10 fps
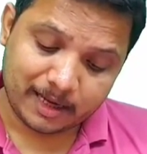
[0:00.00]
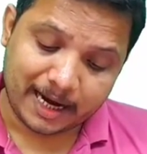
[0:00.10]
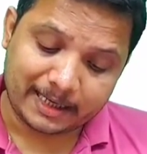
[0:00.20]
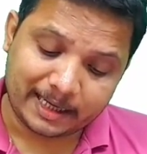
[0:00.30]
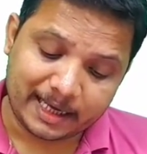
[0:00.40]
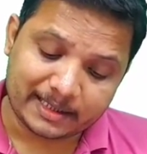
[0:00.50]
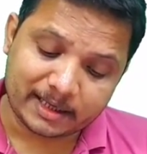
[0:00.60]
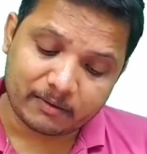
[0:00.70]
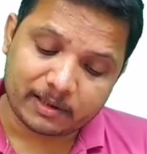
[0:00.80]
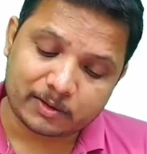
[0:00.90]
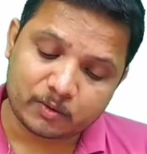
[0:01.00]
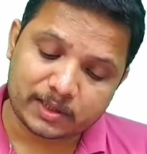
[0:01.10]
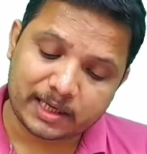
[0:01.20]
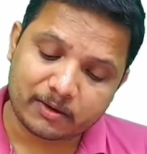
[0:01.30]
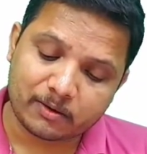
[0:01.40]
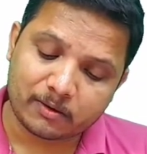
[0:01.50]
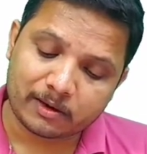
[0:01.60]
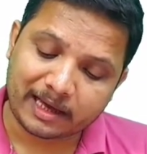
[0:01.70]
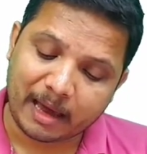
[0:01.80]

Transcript: at t is equals to 0